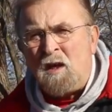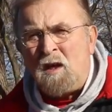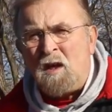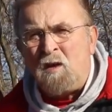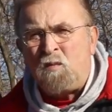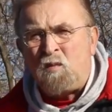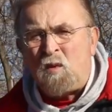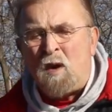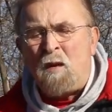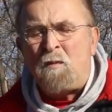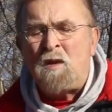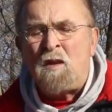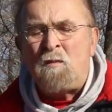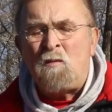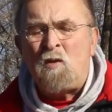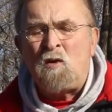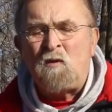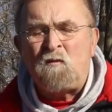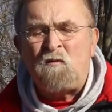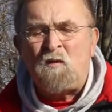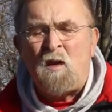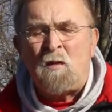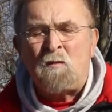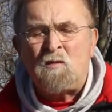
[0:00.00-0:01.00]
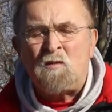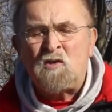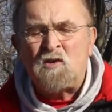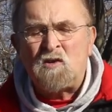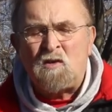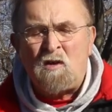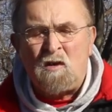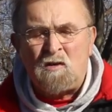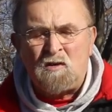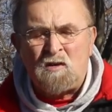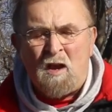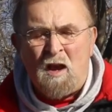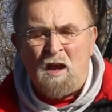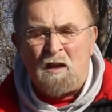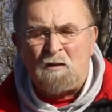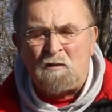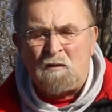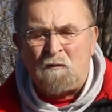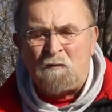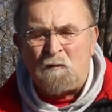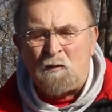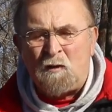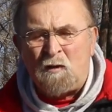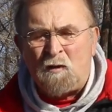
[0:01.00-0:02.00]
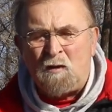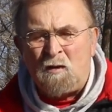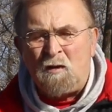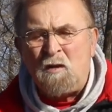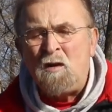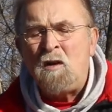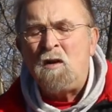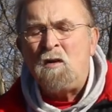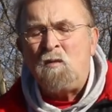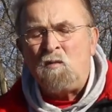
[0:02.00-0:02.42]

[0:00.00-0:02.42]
and probably the most famous cartographer